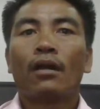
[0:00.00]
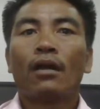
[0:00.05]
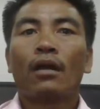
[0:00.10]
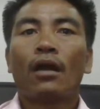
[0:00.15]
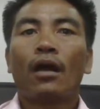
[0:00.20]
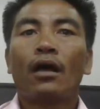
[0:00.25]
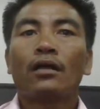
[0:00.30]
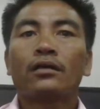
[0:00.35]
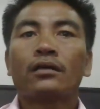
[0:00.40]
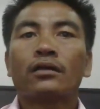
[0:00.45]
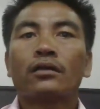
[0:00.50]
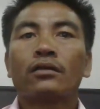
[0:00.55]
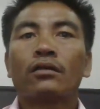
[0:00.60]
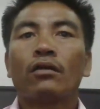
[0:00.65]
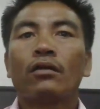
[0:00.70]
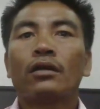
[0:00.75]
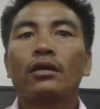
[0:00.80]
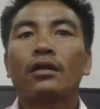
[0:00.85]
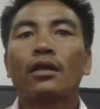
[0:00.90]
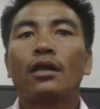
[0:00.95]
Last
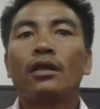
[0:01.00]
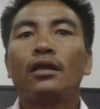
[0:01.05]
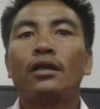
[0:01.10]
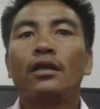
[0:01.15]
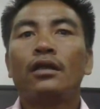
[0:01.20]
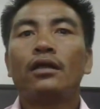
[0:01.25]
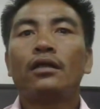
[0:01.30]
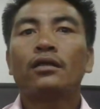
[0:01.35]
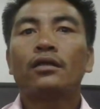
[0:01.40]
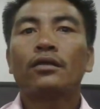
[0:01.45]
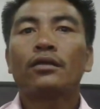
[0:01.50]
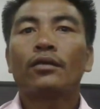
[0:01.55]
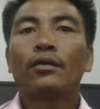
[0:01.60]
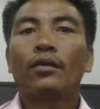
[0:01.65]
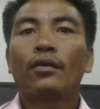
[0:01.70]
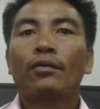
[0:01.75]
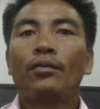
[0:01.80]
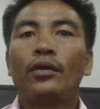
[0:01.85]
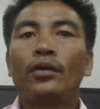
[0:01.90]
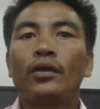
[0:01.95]
not the least,
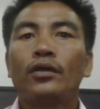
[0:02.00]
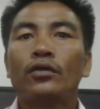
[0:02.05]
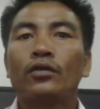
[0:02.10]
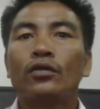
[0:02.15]
please